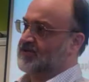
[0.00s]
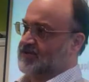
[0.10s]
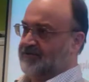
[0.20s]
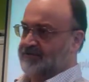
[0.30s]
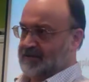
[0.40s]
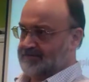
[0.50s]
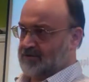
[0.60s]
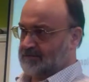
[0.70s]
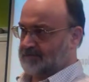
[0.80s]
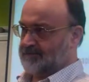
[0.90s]
the software
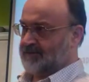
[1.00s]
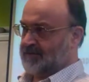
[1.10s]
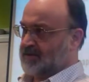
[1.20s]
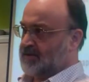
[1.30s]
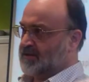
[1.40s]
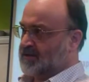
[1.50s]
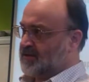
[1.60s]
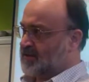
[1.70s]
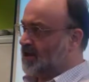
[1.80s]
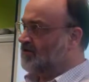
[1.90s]
problem.
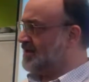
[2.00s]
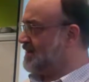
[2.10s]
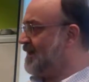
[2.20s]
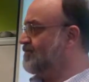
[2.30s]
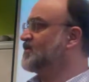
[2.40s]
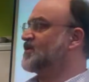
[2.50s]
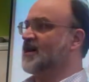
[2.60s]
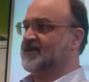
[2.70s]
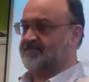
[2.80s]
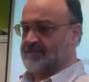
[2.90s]
The only
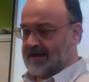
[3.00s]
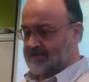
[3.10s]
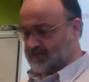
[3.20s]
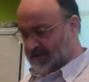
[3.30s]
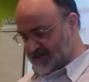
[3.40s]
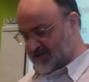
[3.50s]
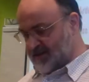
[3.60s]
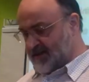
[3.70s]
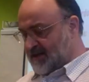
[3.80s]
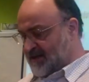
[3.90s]
downside of Maple is
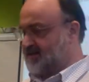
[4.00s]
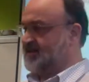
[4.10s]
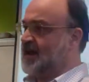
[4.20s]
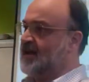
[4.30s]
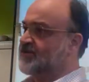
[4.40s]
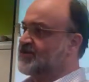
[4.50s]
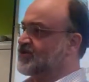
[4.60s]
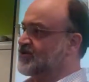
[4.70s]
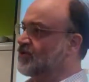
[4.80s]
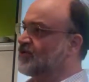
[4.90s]
it's
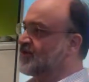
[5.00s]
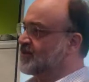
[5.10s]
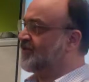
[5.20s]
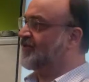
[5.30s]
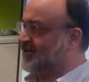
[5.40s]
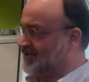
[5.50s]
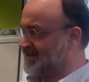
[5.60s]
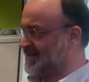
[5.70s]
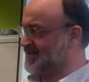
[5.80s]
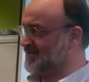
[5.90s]
inherited all of the
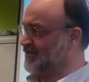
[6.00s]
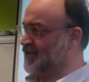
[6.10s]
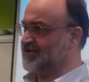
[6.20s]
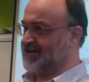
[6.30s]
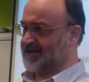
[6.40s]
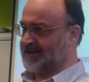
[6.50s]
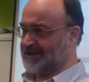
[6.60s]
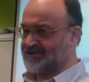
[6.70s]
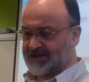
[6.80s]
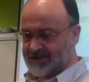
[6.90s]
difficulties of using
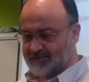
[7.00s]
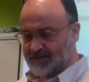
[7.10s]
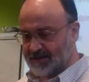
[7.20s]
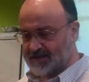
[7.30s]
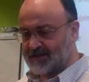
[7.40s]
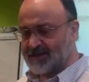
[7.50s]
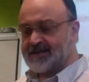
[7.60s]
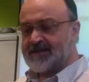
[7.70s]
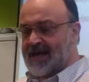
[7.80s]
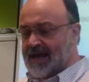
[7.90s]
electronics with it,
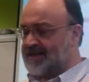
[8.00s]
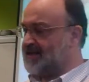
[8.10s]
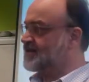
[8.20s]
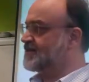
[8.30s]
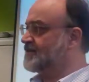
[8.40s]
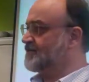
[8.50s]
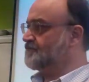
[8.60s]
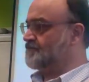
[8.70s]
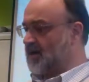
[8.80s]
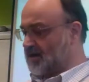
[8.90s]
and it's,
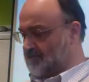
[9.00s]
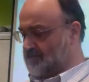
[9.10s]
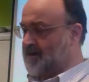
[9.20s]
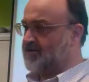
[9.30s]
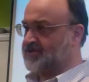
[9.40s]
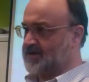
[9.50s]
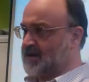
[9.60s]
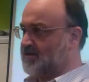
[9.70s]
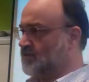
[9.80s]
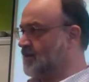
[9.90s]
by comparison,
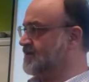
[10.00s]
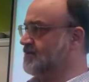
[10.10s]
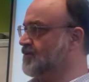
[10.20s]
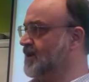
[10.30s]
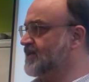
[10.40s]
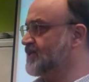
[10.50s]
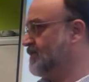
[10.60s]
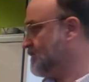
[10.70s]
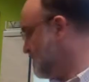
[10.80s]
about twice the price.